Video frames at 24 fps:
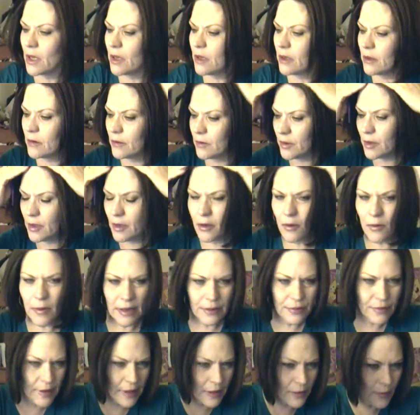I don't know.
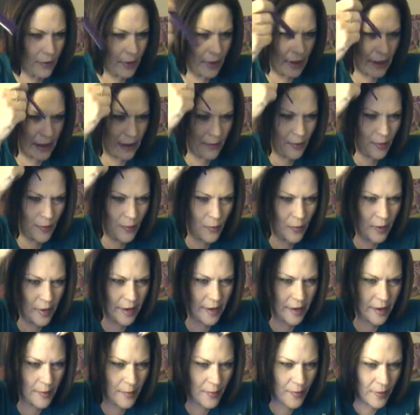I think I would
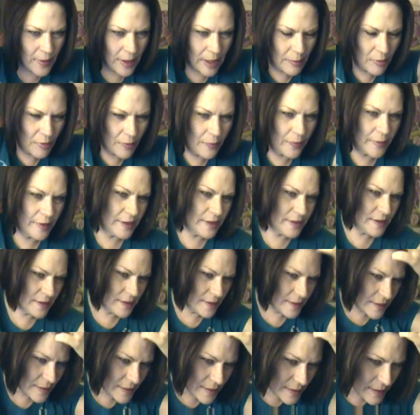wear it probably
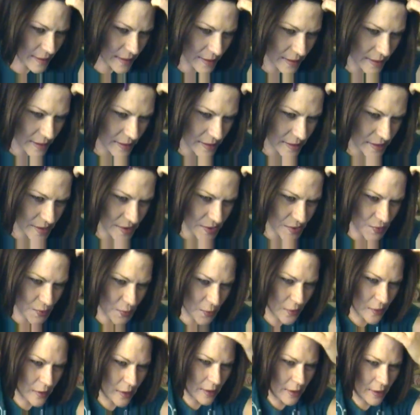
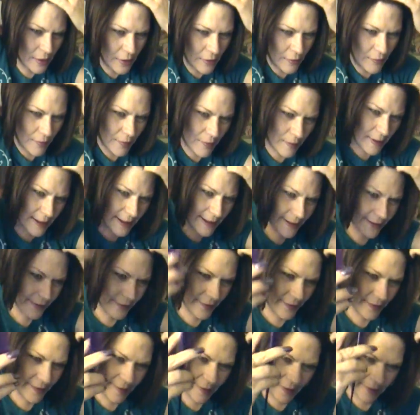swung over like
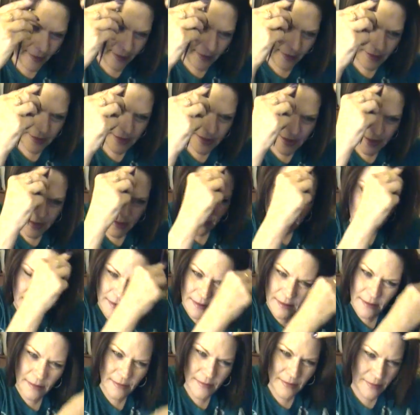this,
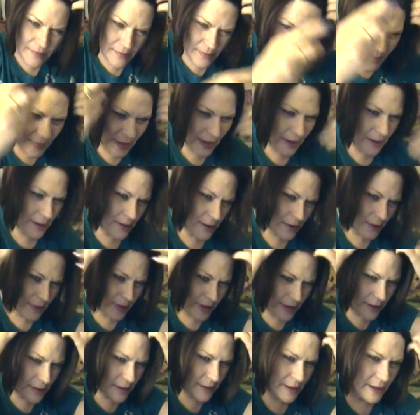you know,
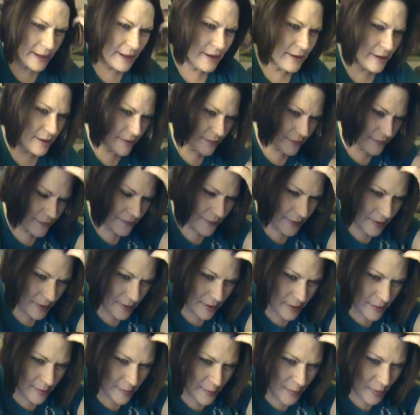and kind of
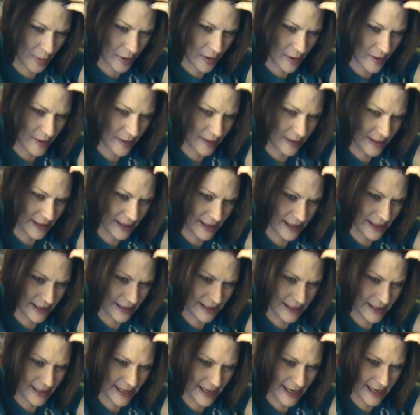parted kind
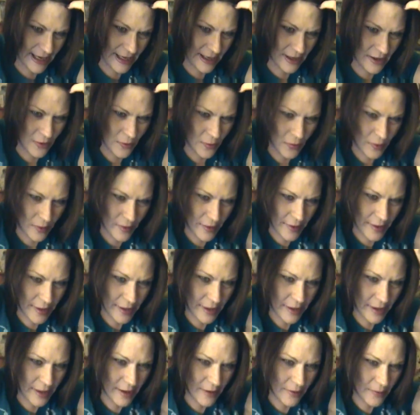of catty corner,
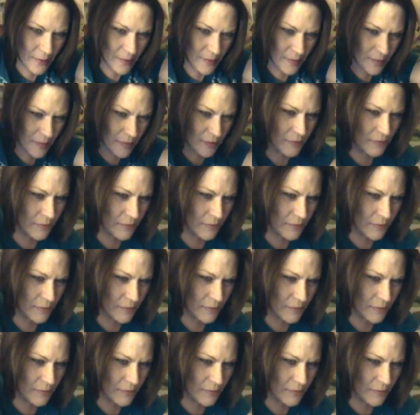you know.